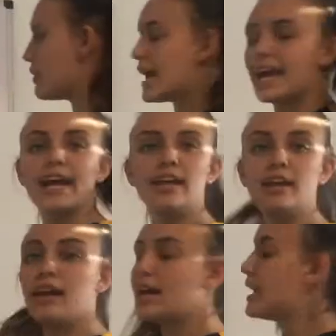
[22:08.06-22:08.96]
you
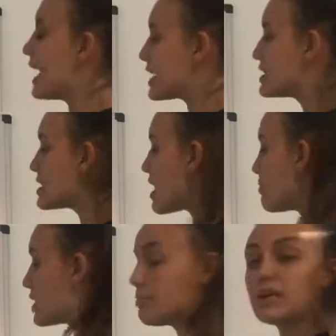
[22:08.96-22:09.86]
add an
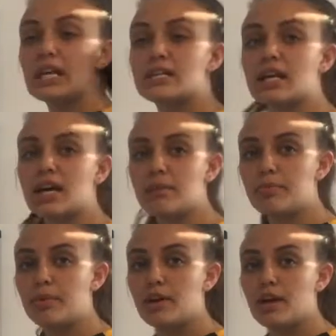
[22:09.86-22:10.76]
N-type and a P-type
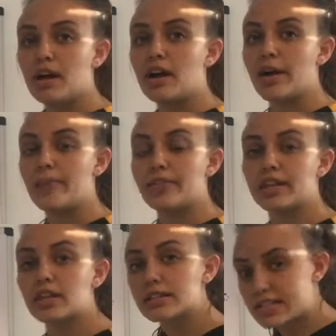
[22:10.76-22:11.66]

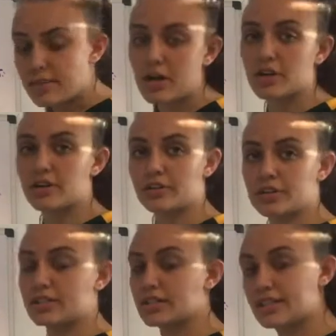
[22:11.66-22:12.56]

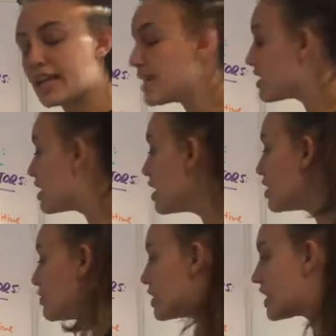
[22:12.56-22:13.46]
semiconductor together,
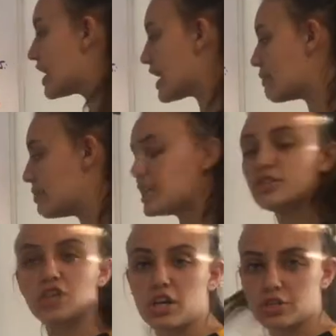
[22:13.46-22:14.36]
you get an NP
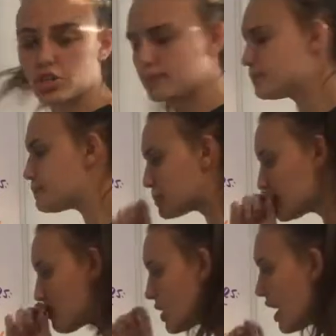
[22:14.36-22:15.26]
junction.
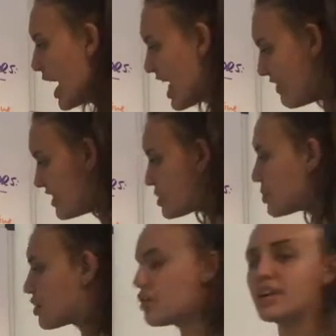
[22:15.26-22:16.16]
And this
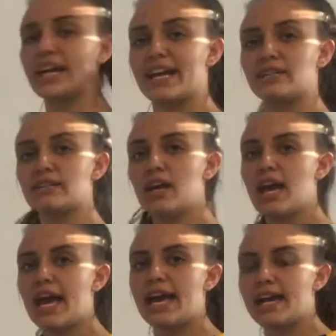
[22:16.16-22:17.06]
will create
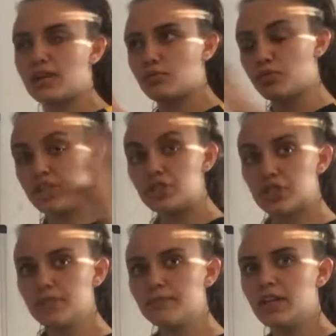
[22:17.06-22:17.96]
a
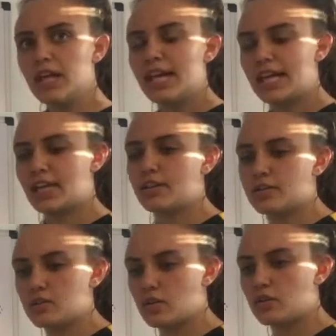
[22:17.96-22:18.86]
region in a
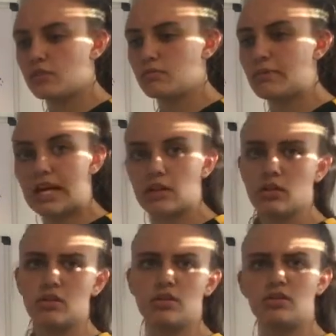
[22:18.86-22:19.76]
certain
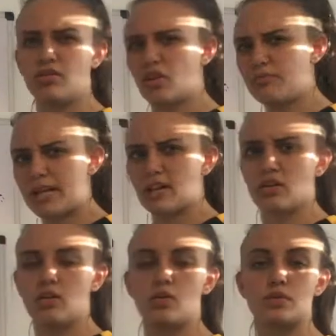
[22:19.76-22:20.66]
metal,
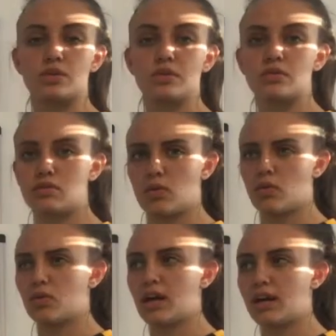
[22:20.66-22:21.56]
non-metal,
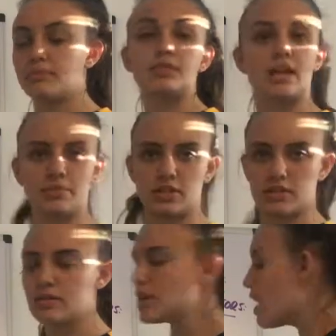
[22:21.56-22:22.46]
or
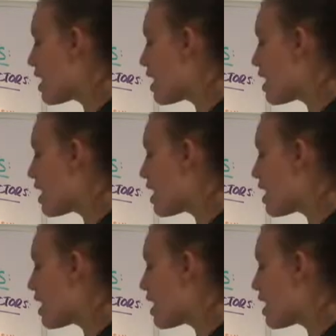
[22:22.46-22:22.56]
substance,